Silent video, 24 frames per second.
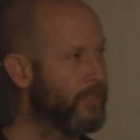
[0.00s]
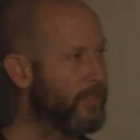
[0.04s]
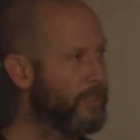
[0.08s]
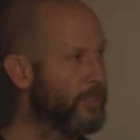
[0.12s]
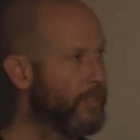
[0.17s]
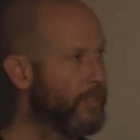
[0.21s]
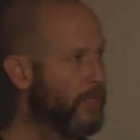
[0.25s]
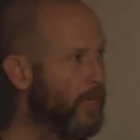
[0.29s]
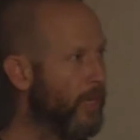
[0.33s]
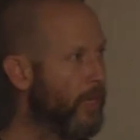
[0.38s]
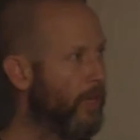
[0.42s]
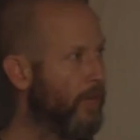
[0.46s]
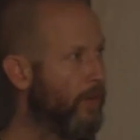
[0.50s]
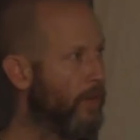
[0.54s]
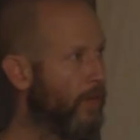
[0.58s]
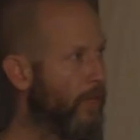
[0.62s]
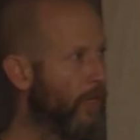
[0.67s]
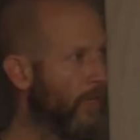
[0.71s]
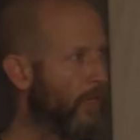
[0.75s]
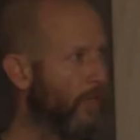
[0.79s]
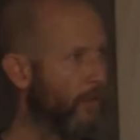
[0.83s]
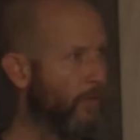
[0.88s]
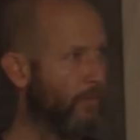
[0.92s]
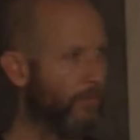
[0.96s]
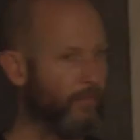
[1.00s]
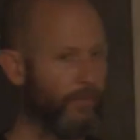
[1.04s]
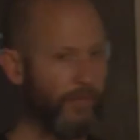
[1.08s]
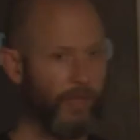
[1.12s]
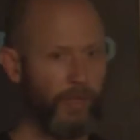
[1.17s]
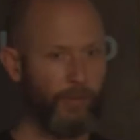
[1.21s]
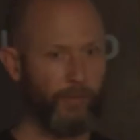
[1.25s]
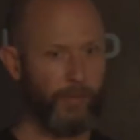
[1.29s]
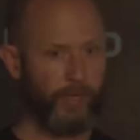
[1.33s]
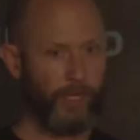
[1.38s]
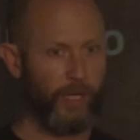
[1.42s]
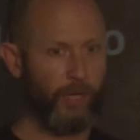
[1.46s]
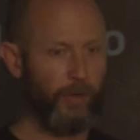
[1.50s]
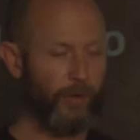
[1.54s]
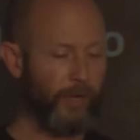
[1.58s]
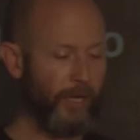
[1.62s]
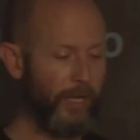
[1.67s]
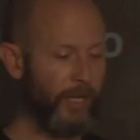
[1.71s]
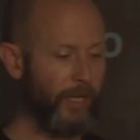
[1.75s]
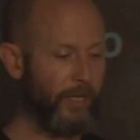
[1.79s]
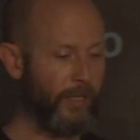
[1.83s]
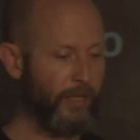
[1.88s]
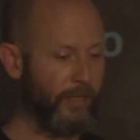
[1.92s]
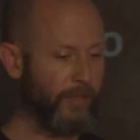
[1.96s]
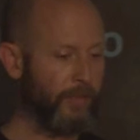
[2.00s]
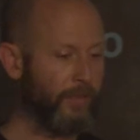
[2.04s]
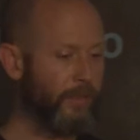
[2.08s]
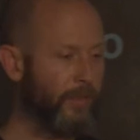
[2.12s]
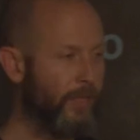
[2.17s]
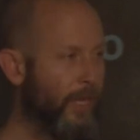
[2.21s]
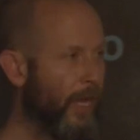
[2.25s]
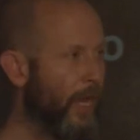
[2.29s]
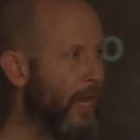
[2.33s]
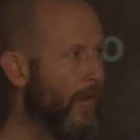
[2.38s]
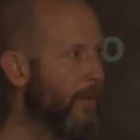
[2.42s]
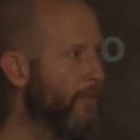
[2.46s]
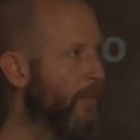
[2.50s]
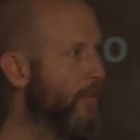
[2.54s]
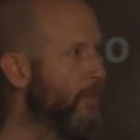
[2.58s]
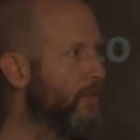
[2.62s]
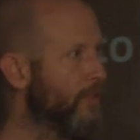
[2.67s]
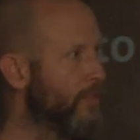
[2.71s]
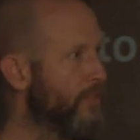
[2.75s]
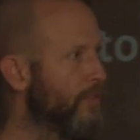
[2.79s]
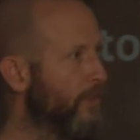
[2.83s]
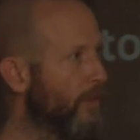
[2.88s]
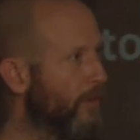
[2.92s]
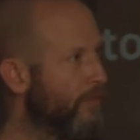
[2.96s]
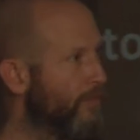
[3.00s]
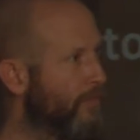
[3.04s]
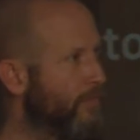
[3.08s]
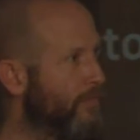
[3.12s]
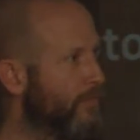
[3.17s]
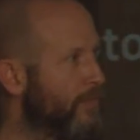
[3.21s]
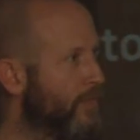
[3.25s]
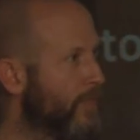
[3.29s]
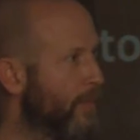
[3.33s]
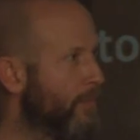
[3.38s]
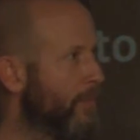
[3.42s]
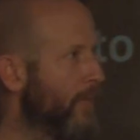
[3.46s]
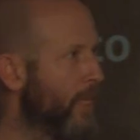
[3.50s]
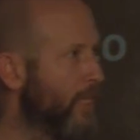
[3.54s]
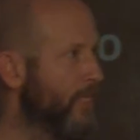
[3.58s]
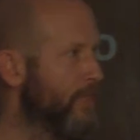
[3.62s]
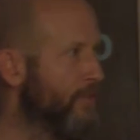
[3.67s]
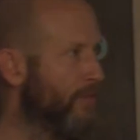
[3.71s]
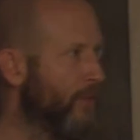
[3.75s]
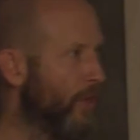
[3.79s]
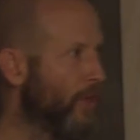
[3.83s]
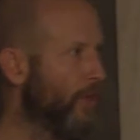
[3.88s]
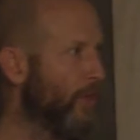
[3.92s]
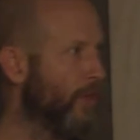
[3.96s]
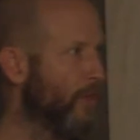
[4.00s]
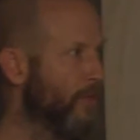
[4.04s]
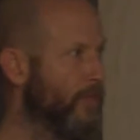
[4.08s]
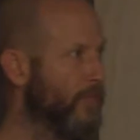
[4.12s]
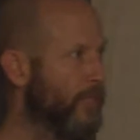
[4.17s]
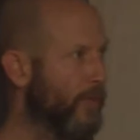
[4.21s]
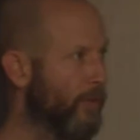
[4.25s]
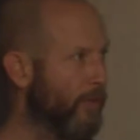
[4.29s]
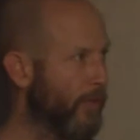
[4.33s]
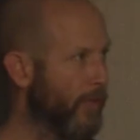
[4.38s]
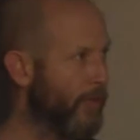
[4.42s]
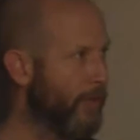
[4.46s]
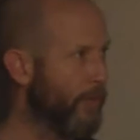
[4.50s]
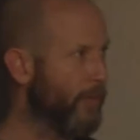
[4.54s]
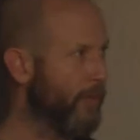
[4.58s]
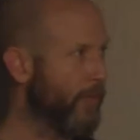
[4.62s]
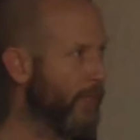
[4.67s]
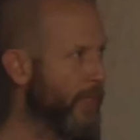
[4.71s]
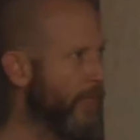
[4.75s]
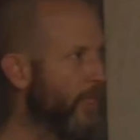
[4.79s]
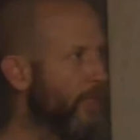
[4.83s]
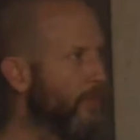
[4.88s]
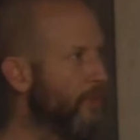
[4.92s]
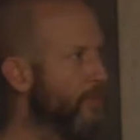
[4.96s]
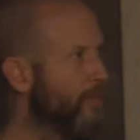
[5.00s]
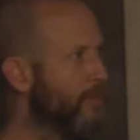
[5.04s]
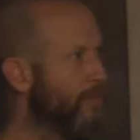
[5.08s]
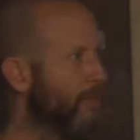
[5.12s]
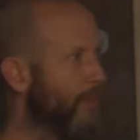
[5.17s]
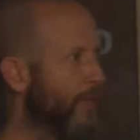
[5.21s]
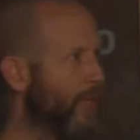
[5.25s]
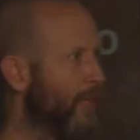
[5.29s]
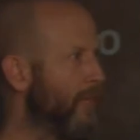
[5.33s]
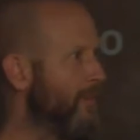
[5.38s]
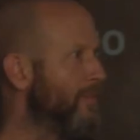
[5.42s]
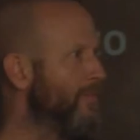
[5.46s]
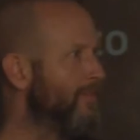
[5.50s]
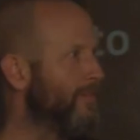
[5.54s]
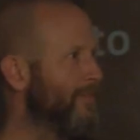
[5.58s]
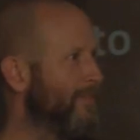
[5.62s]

So um, then we go in and yeah, I mean, there's a, some nice photos that we're able to use, but